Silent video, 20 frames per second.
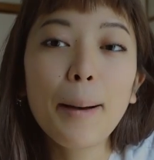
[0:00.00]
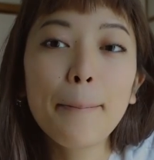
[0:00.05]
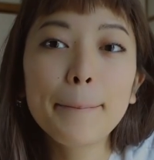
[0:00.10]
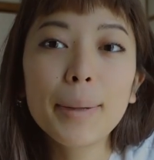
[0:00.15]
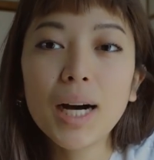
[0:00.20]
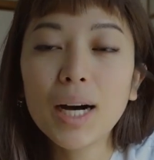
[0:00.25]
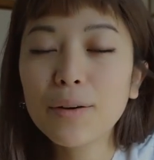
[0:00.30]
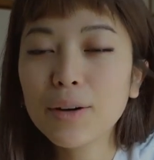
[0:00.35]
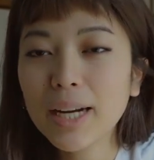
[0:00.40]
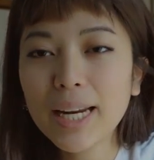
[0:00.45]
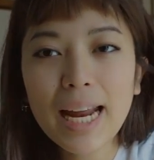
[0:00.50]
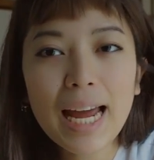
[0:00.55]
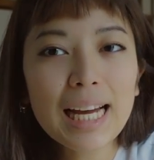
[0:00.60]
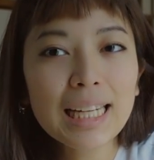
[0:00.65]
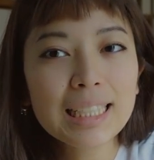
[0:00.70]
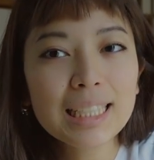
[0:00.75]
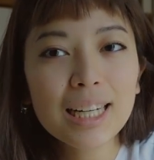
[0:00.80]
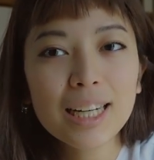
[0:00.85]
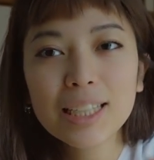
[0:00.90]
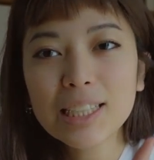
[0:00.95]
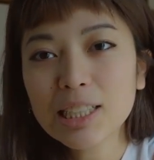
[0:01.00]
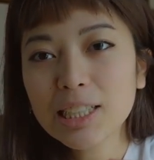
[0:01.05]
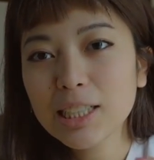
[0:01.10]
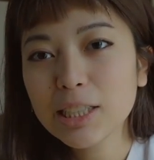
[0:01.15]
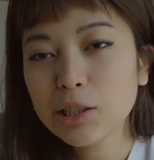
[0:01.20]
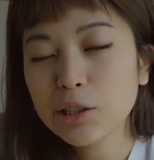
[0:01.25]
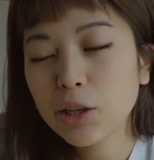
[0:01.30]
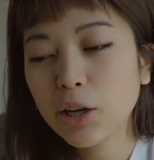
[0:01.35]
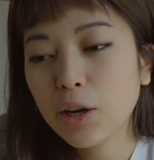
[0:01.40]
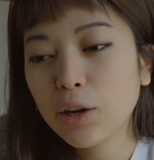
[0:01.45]
But we're gonna end it on a
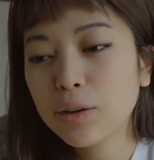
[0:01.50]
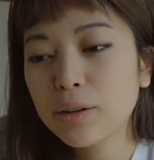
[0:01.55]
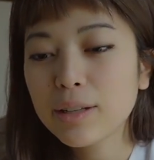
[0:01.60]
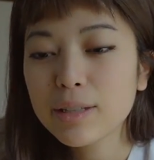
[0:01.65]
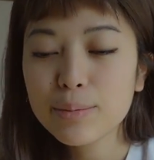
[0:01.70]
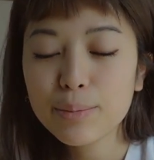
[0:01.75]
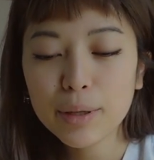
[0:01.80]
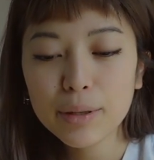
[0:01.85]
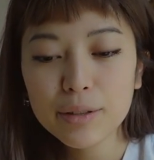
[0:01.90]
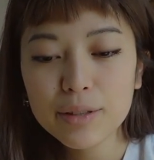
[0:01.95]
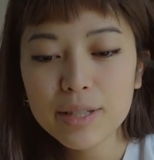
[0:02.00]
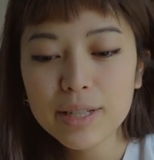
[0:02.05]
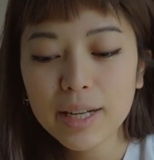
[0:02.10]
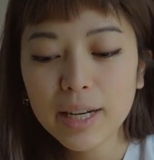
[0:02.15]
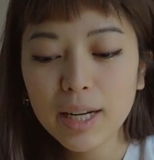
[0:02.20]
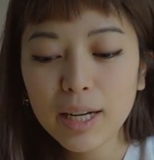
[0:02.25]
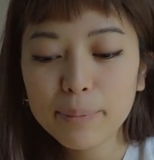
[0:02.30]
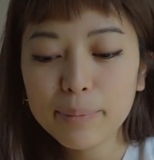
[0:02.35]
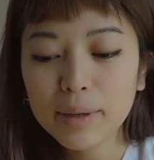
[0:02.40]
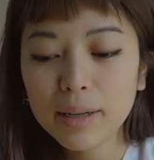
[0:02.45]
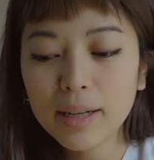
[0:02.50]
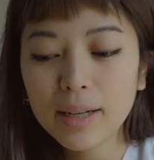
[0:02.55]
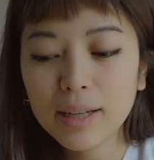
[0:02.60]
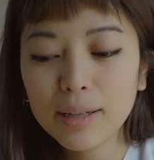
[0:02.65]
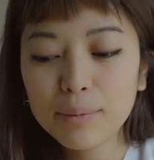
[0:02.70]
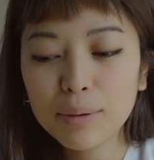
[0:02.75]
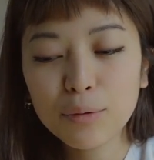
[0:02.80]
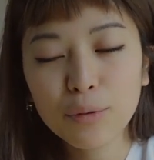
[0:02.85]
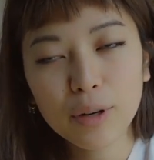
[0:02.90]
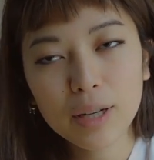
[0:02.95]
good note. It's Mother's Day,
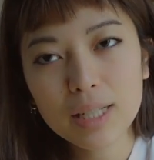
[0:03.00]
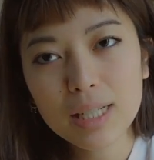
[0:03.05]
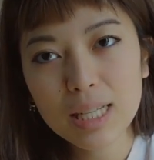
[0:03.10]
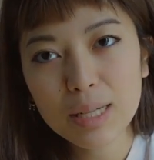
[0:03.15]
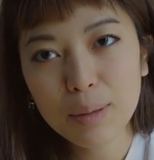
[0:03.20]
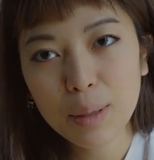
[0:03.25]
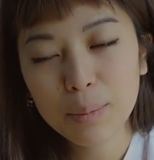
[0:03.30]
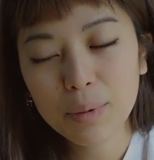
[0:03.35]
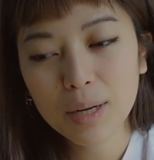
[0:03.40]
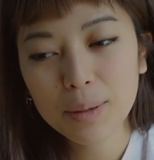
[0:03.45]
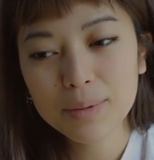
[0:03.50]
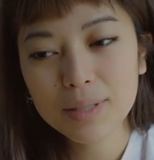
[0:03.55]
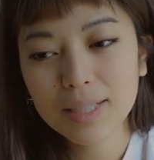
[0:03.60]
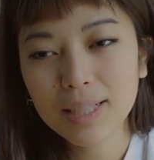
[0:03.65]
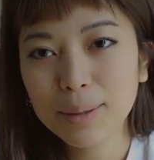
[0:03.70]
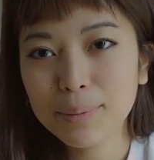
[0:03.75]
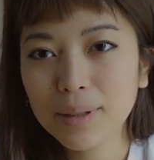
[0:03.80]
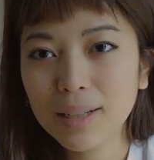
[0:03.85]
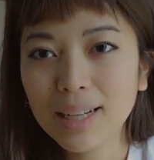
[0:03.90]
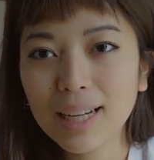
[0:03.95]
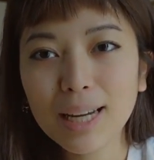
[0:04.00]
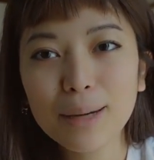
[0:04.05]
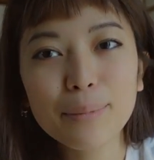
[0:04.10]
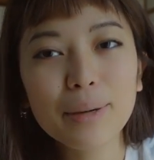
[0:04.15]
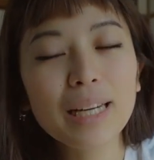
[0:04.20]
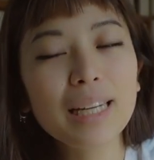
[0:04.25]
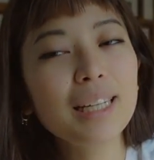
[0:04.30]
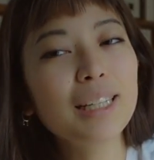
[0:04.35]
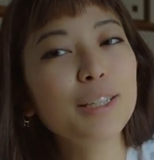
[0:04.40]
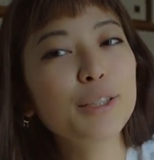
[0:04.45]
but before I see my mom today, I'm gonna get
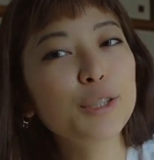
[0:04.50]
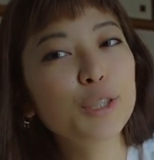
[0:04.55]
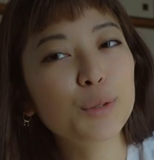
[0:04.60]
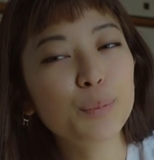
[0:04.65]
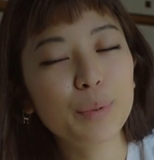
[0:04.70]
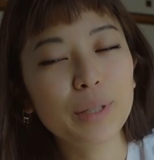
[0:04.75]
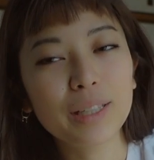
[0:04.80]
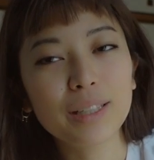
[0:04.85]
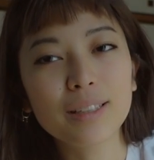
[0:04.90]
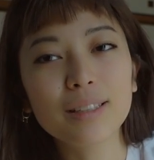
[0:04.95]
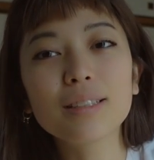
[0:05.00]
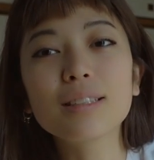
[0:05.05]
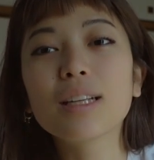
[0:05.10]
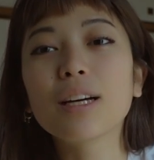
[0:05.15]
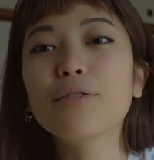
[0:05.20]
my ears pierced.